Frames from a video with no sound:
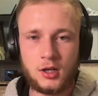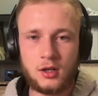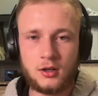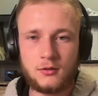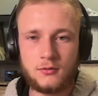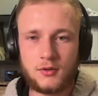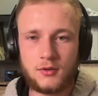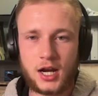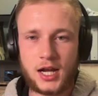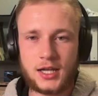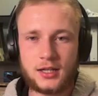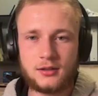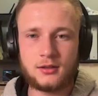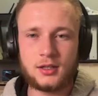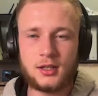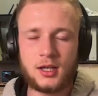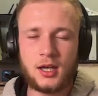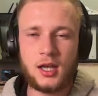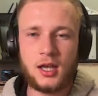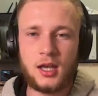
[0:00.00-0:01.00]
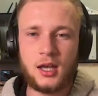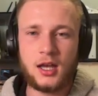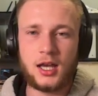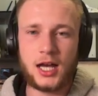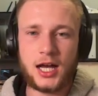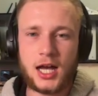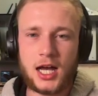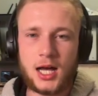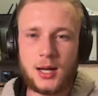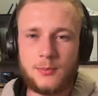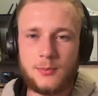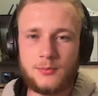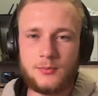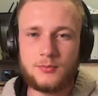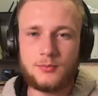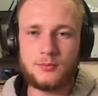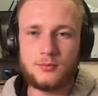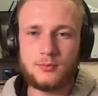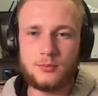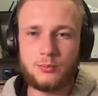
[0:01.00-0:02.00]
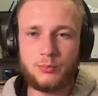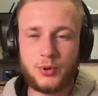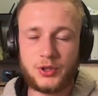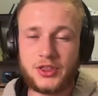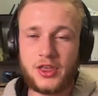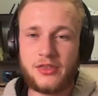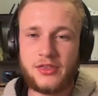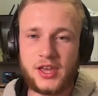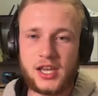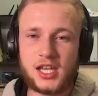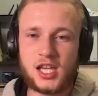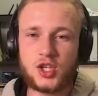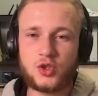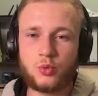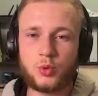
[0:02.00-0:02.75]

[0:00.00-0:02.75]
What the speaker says: right? But the thing is,